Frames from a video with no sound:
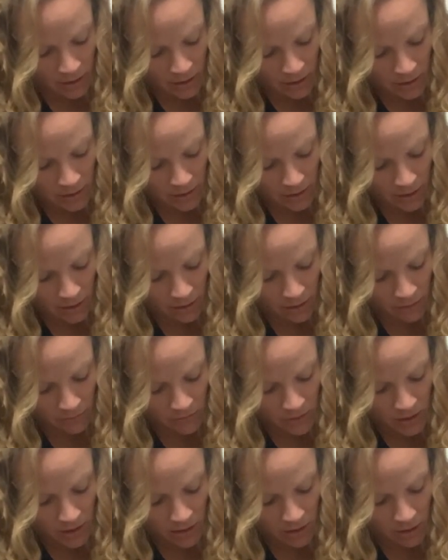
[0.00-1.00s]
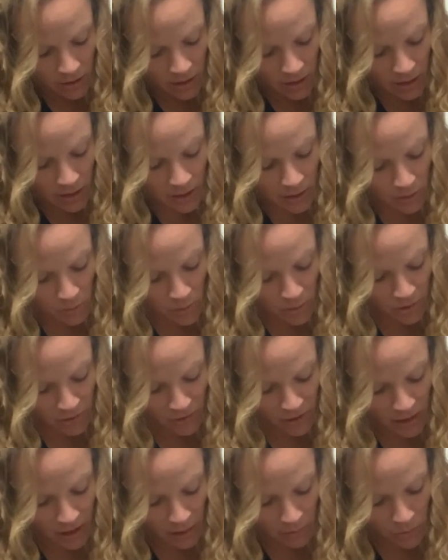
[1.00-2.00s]
is kind of stuck and
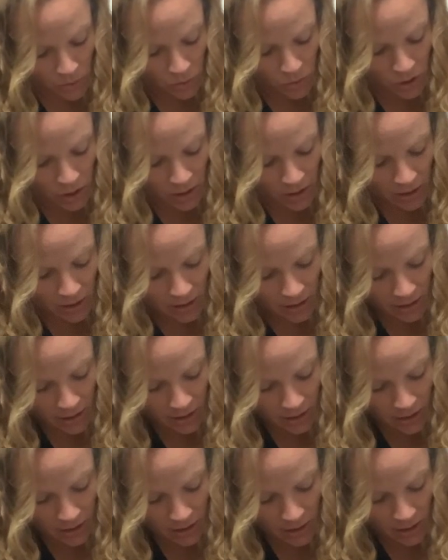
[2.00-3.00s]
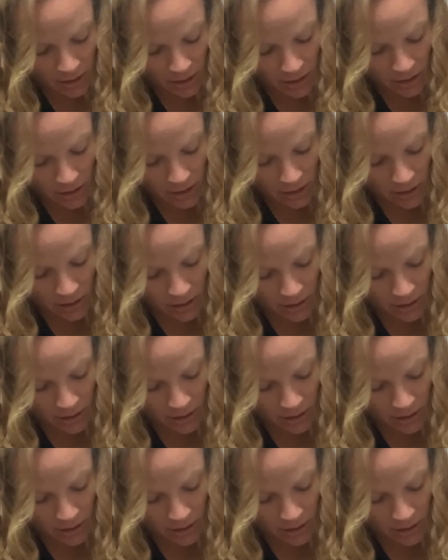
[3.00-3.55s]
preventing motion. And I think